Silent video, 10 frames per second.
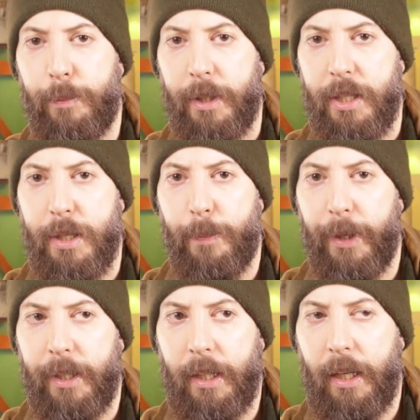
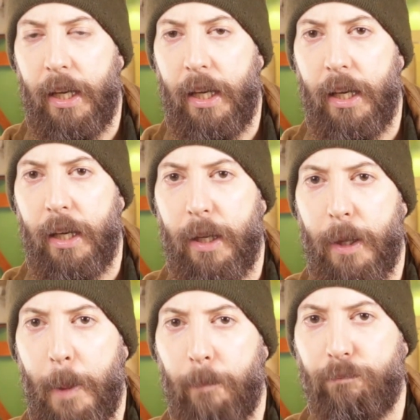participating
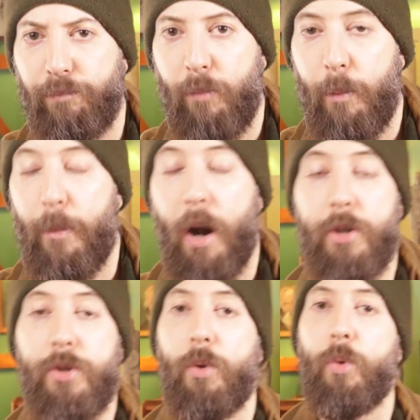in
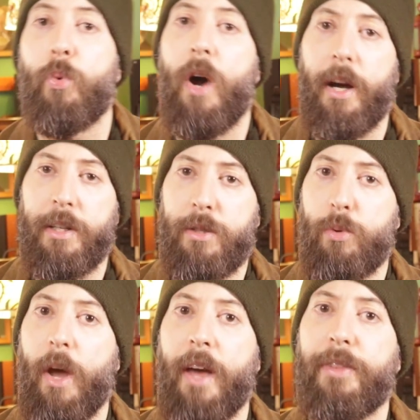martial rites
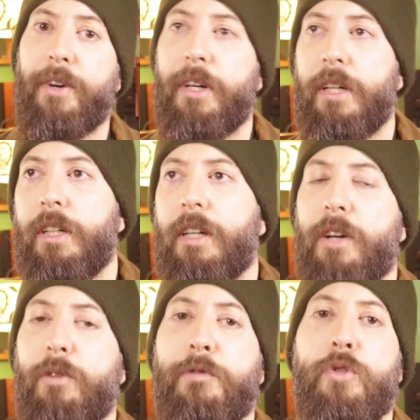to enter a
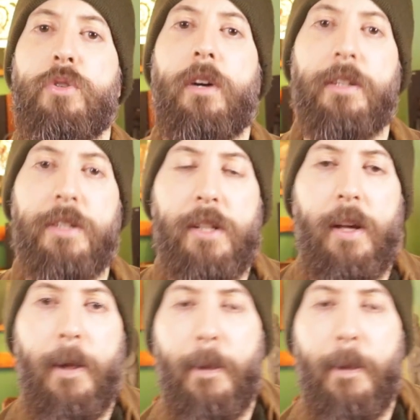kind of trance